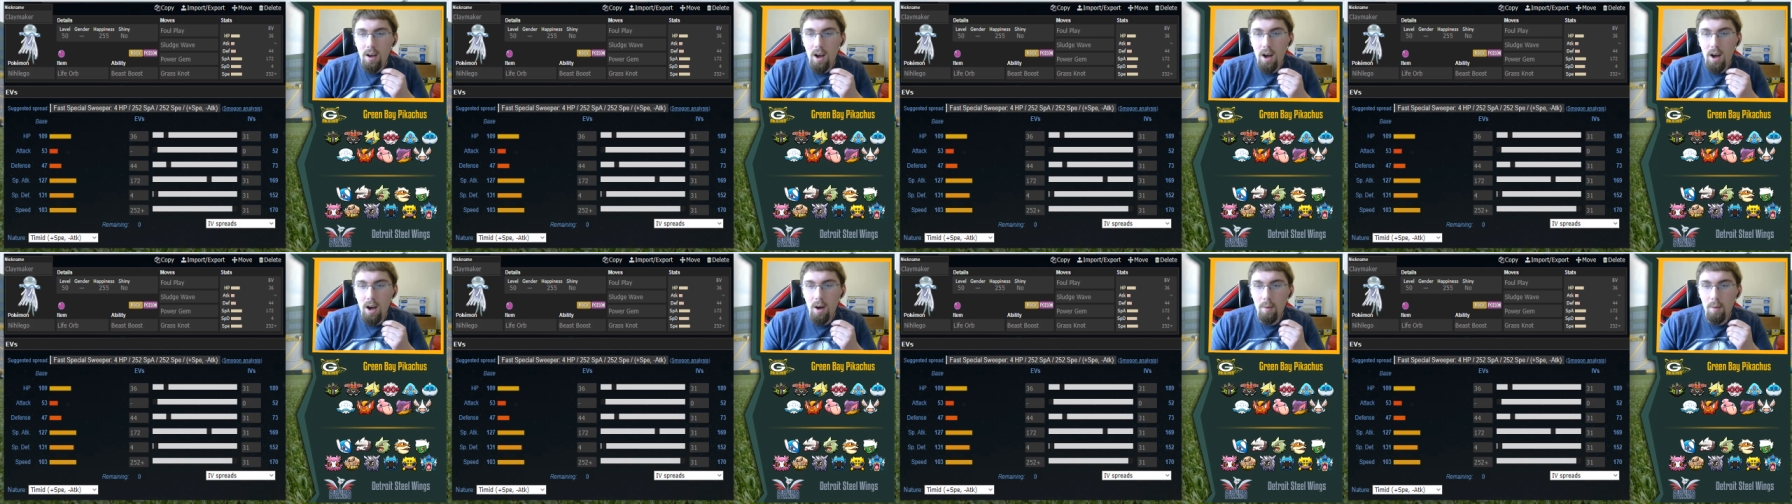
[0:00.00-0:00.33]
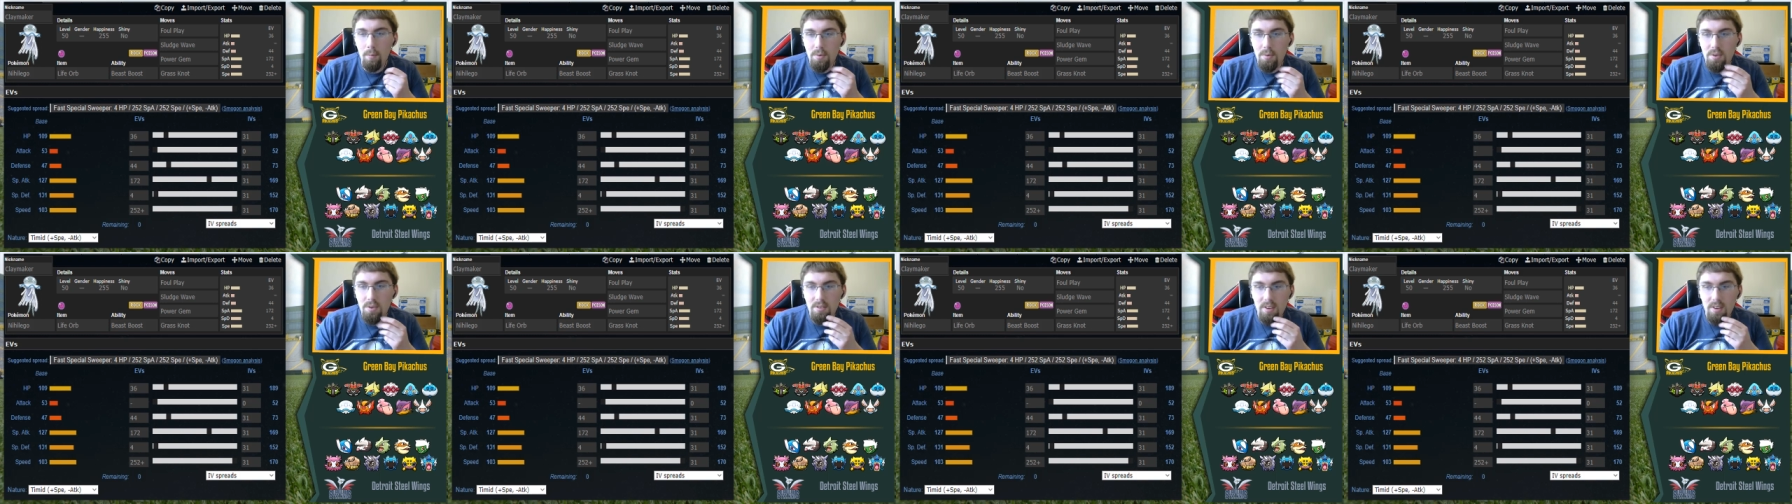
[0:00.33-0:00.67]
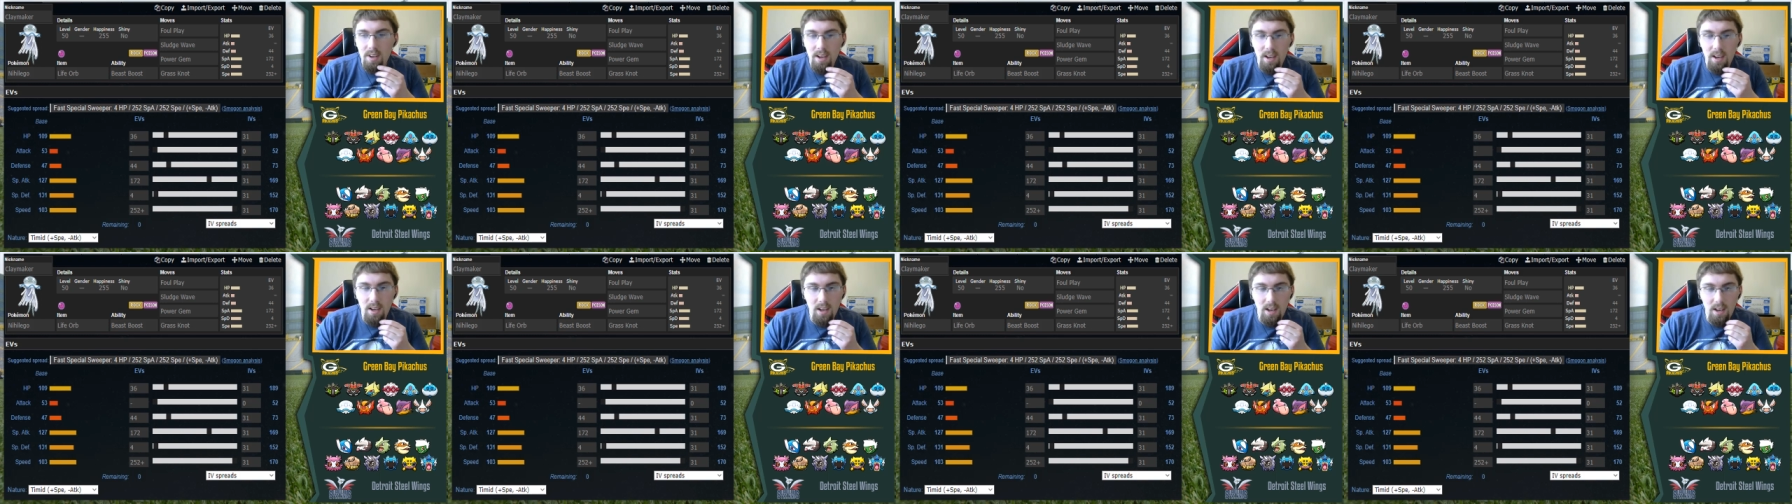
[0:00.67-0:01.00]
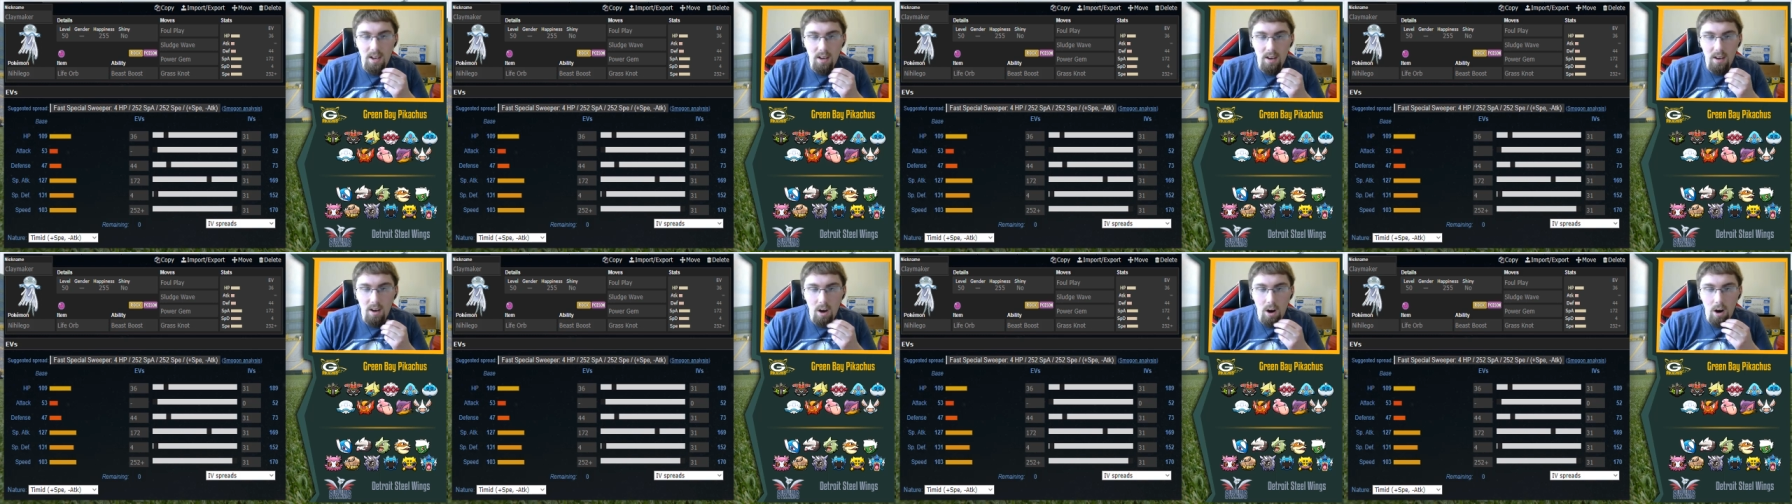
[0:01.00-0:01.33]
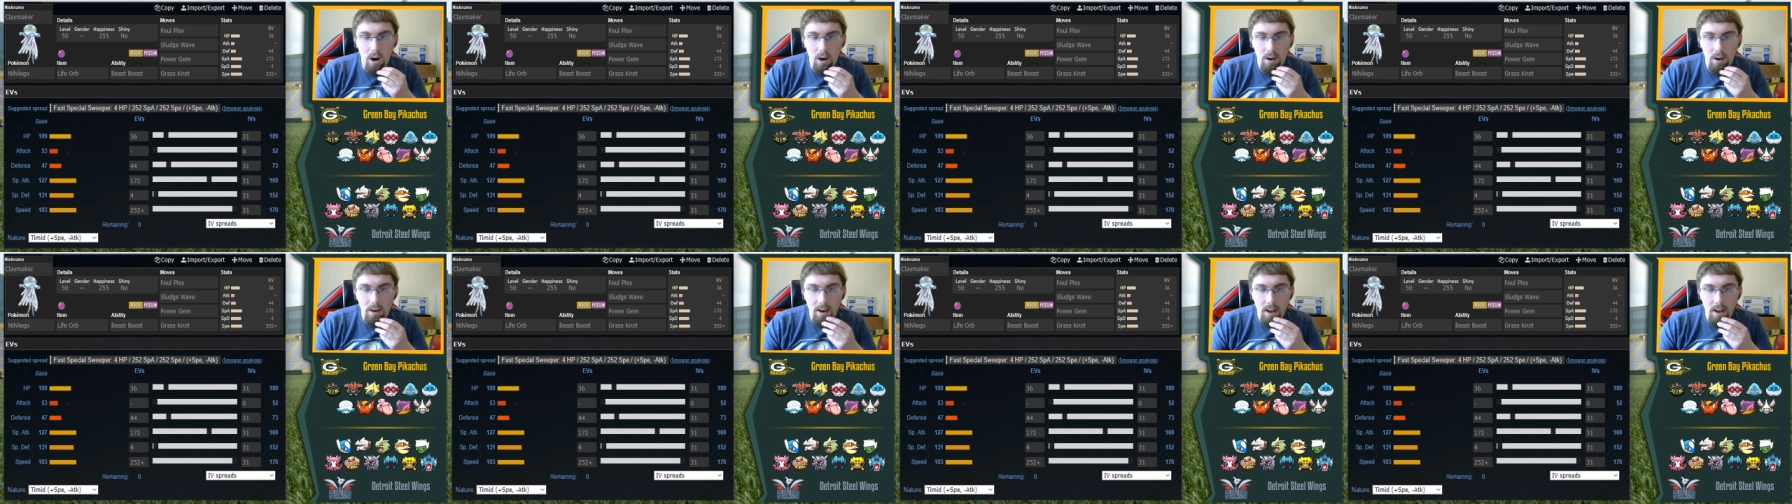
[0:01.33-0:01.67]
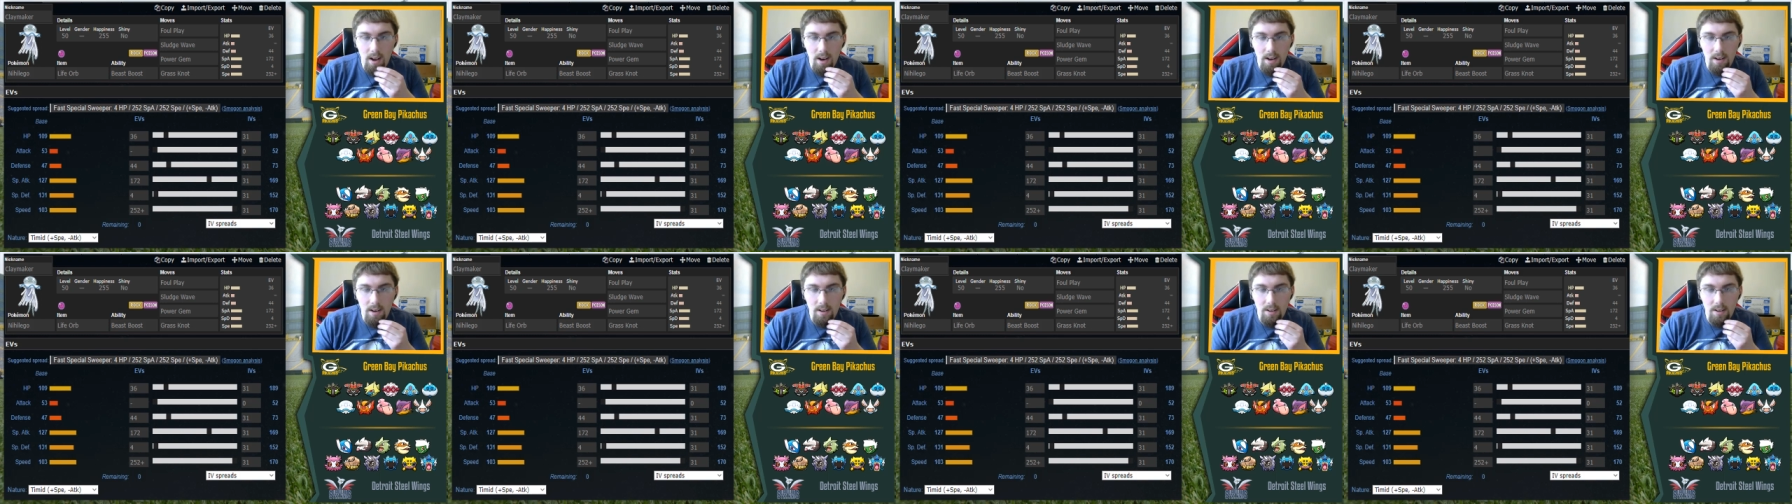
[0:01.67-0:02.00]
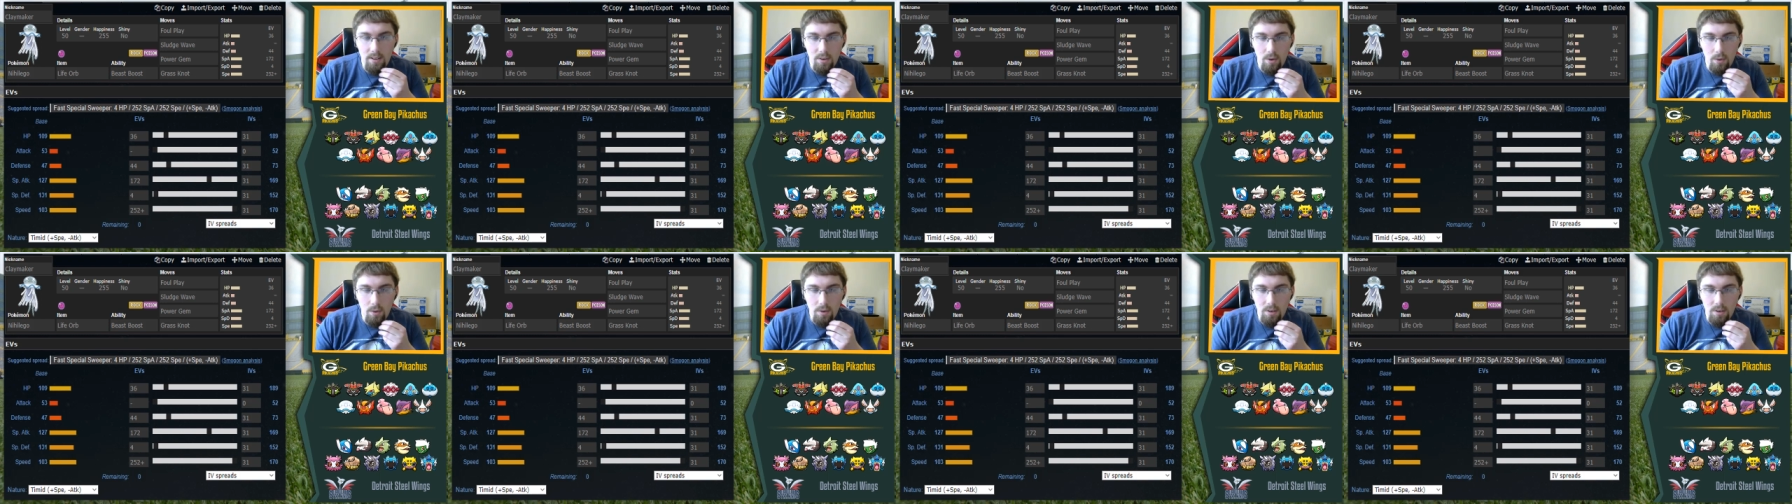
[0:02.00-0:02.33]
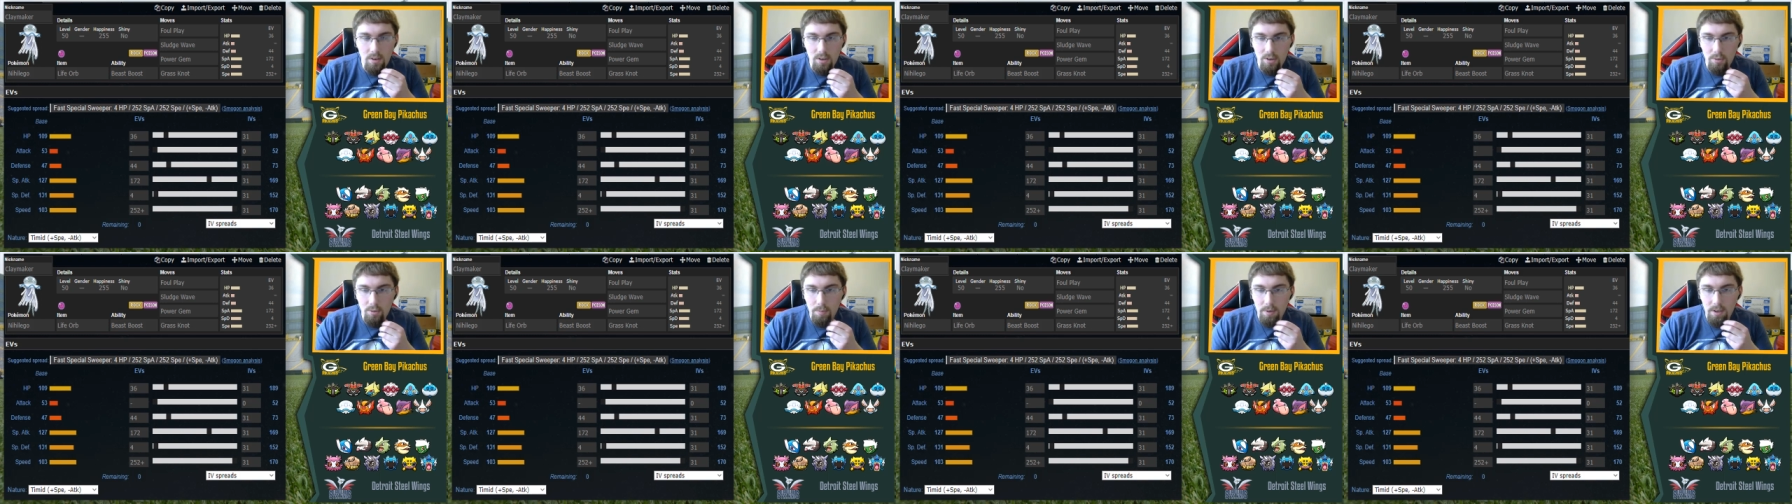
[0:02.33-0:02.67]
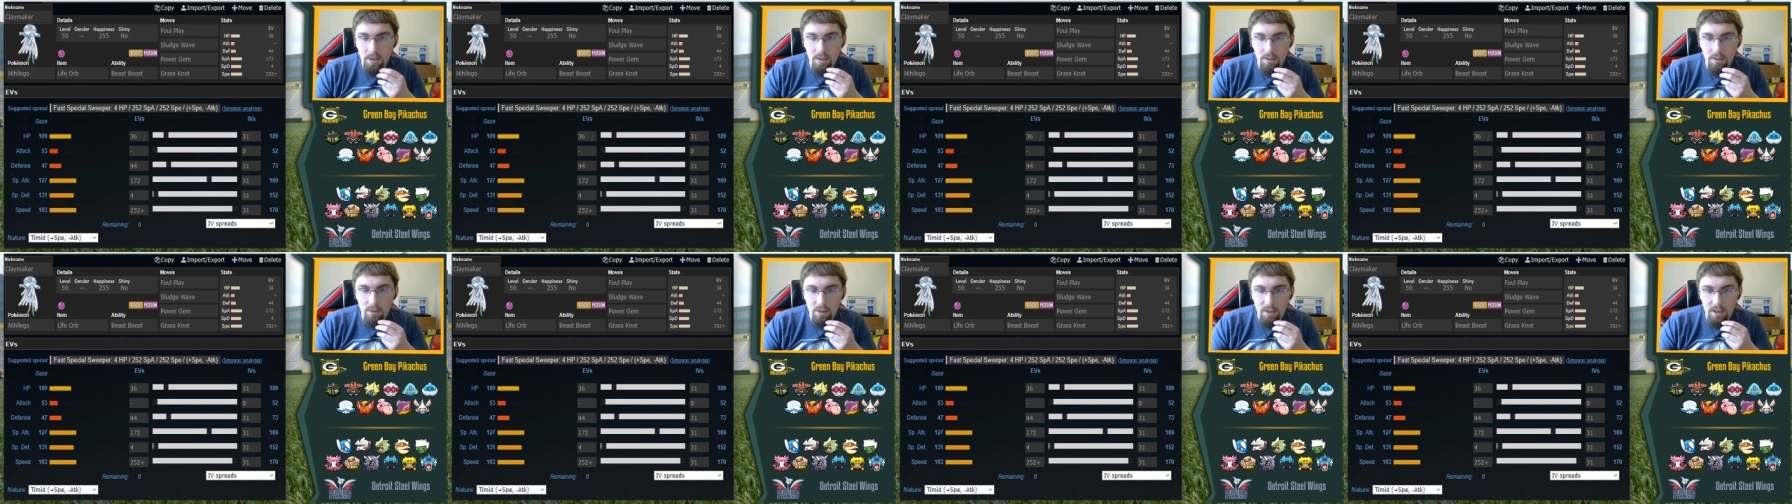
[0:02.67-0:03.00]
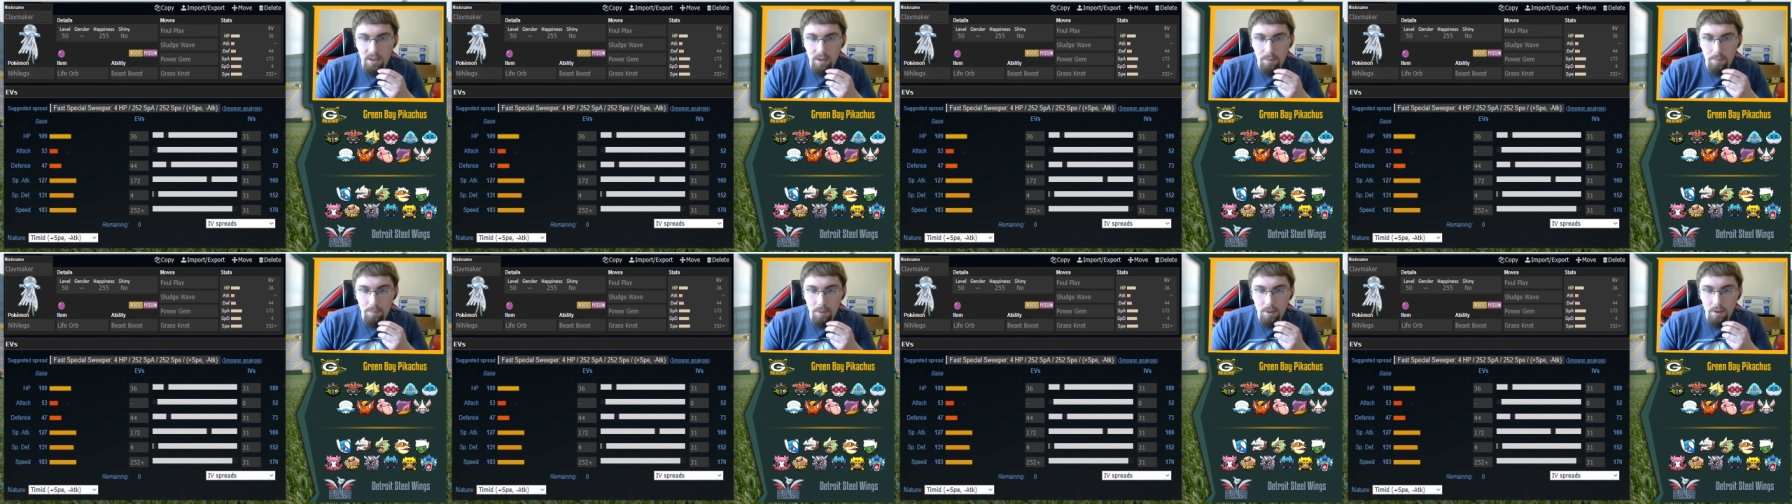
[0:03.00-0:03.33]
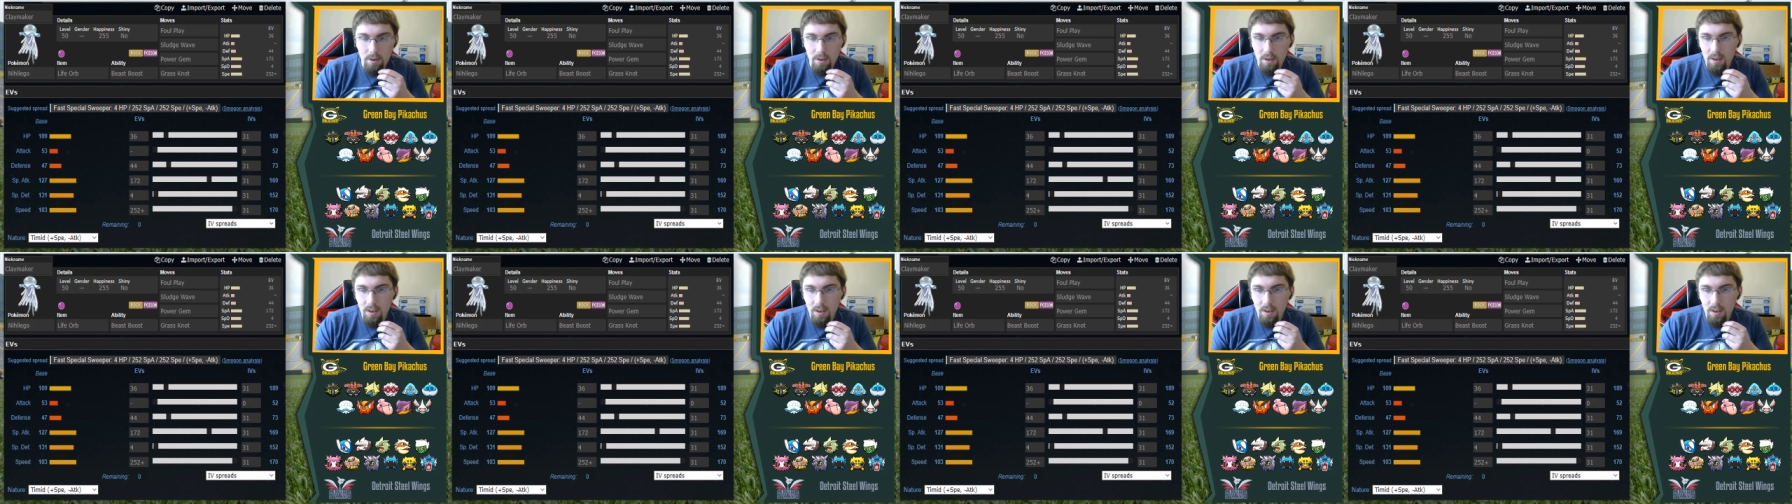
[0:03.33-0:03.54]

um, say Arcanine is going to speed creep.